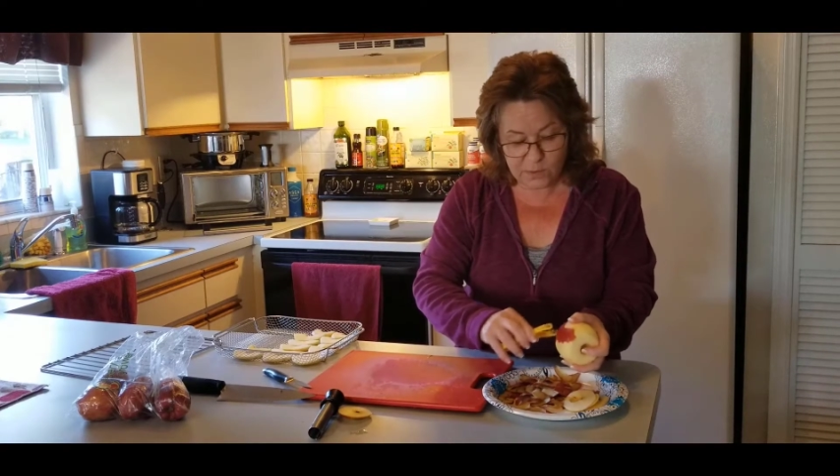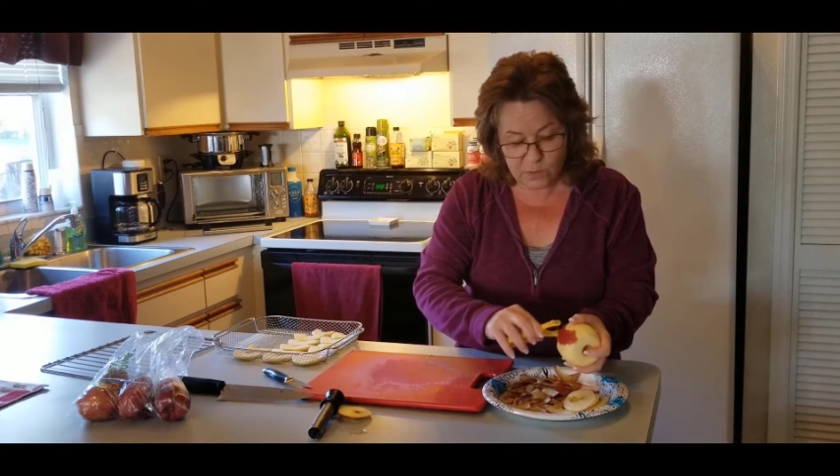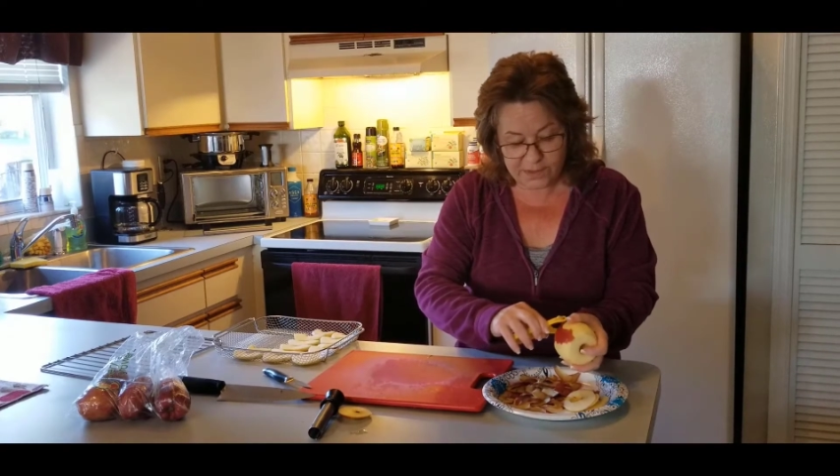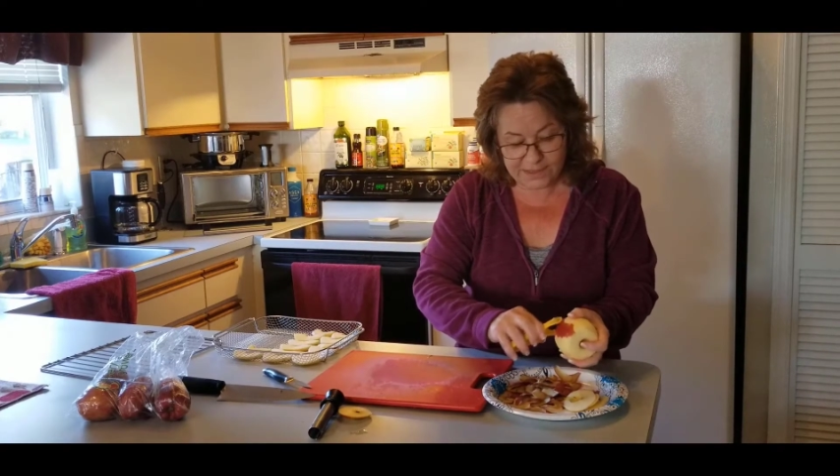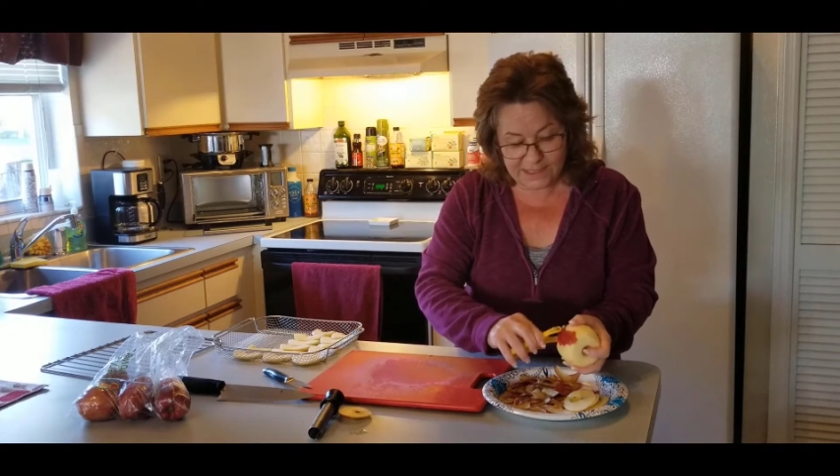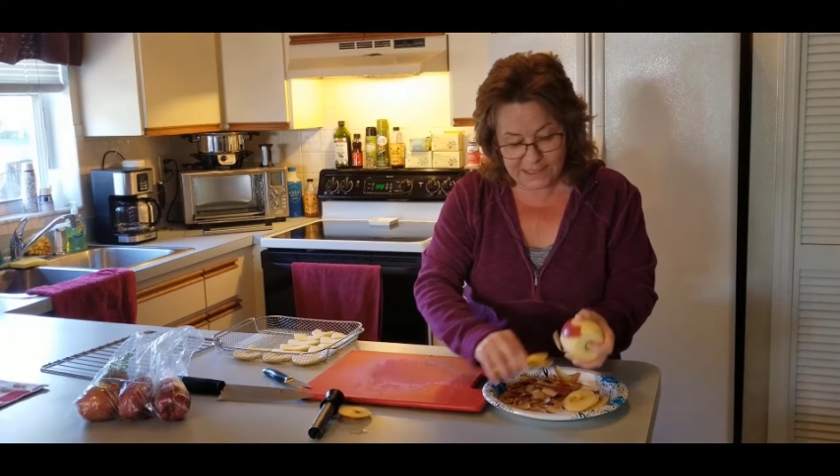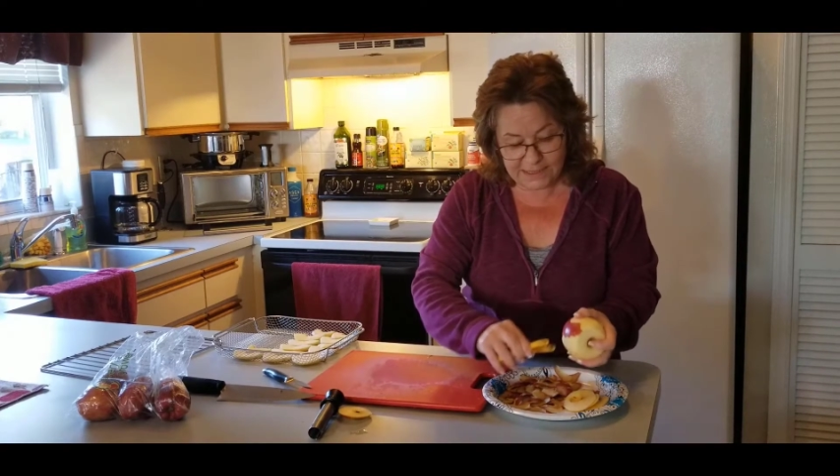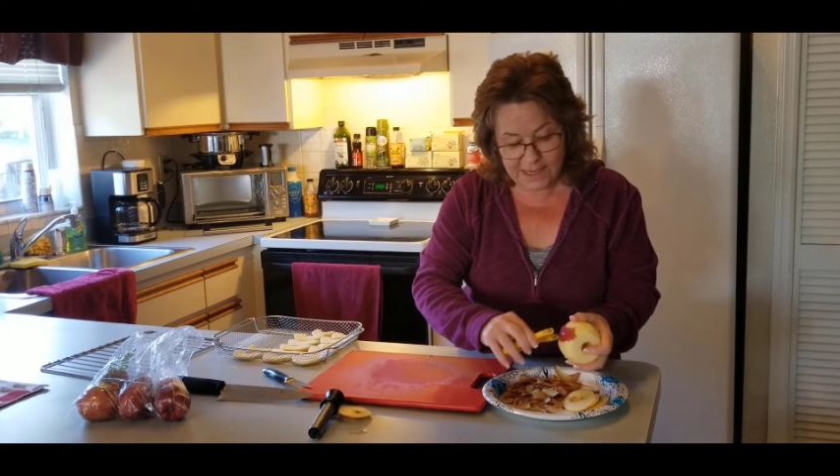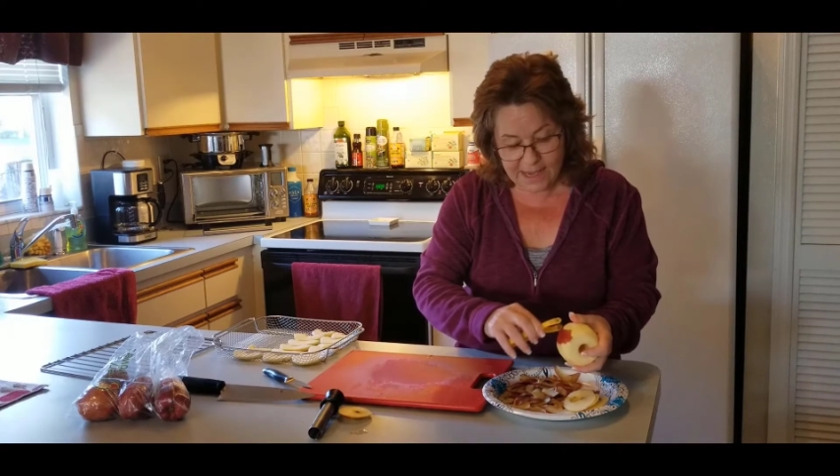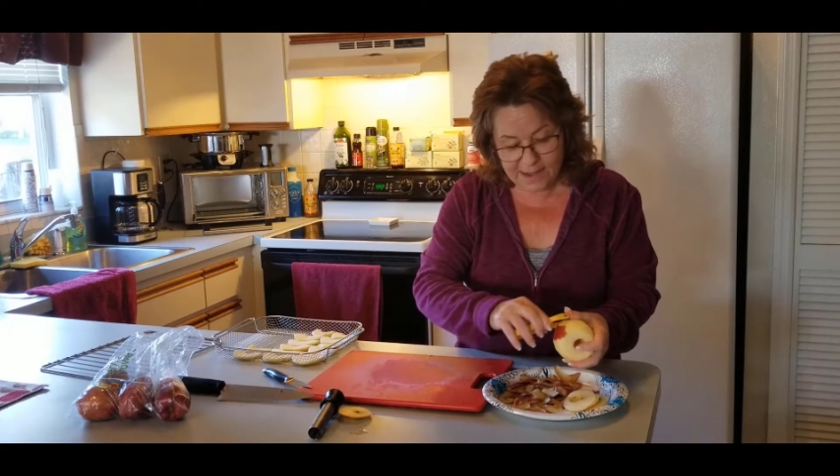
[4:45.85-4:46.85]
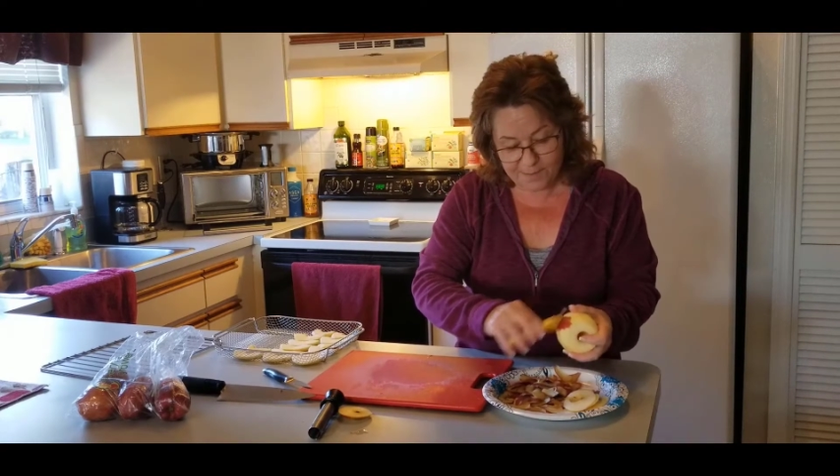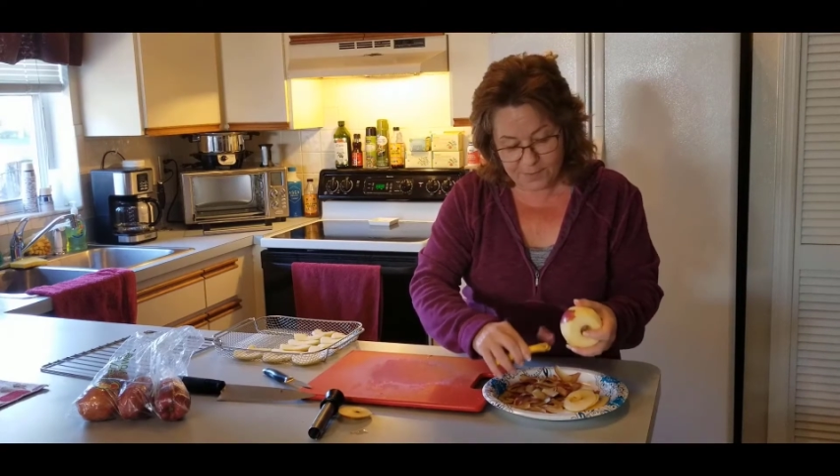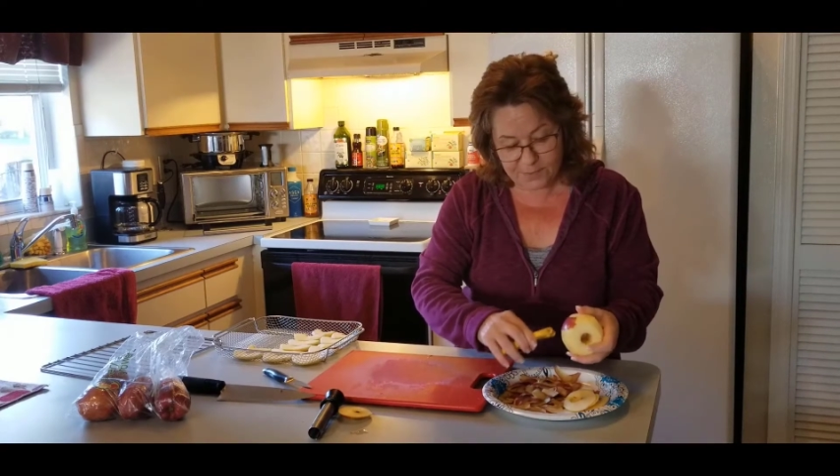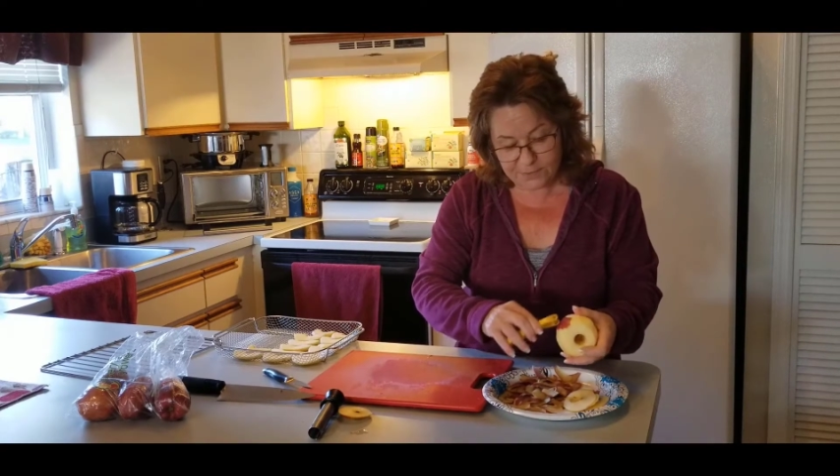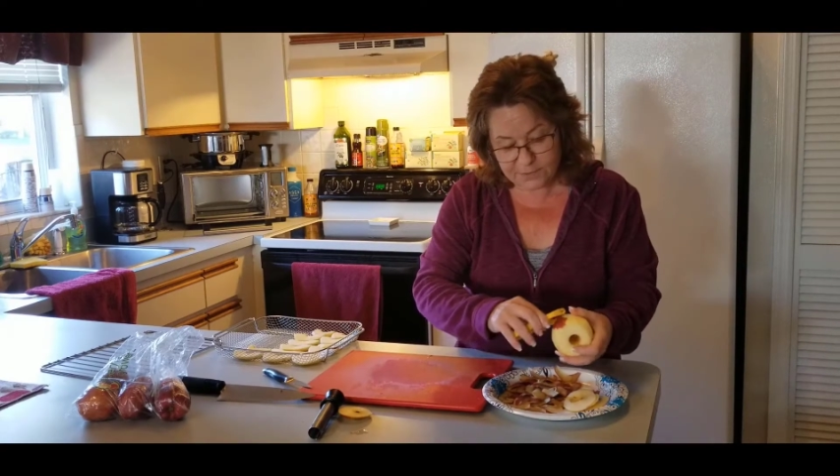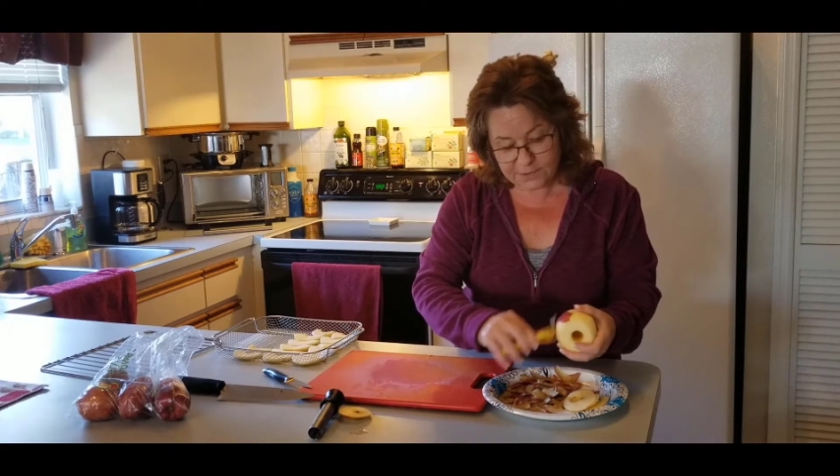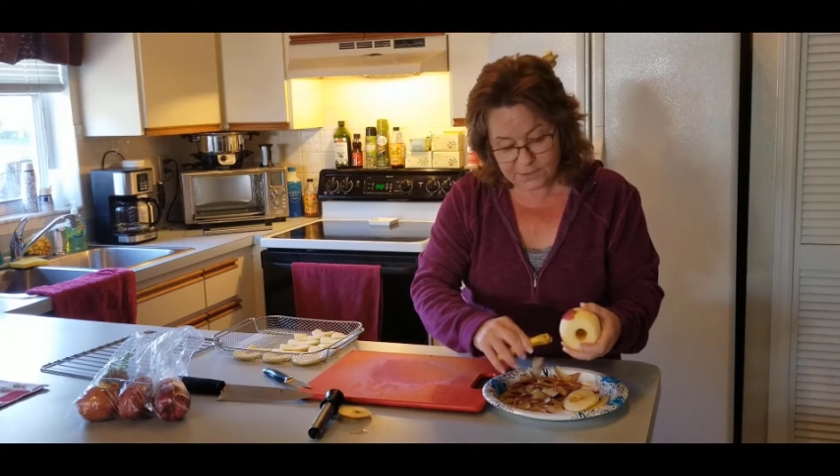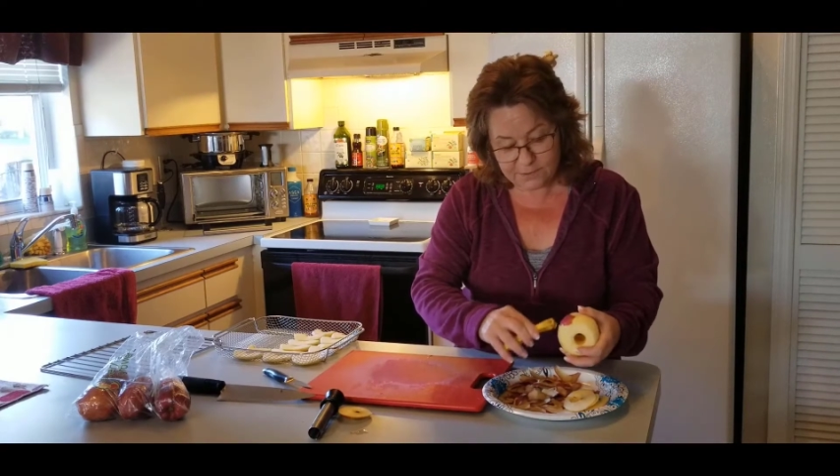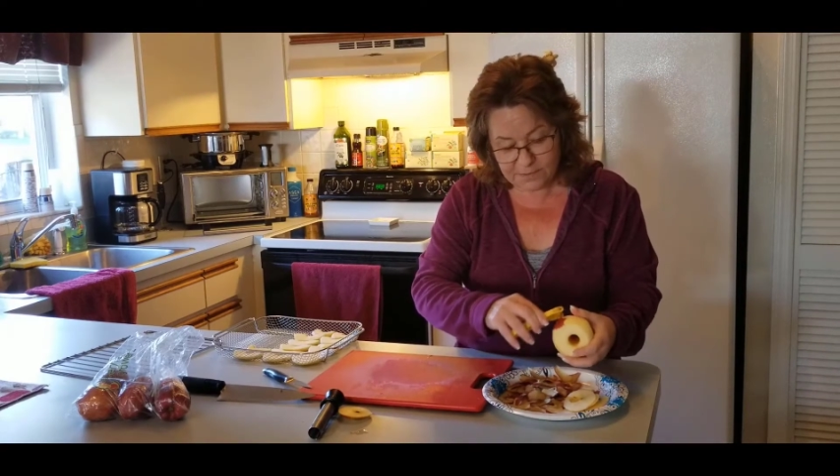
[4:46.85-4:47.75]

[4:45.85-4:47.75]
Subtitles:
with the apples.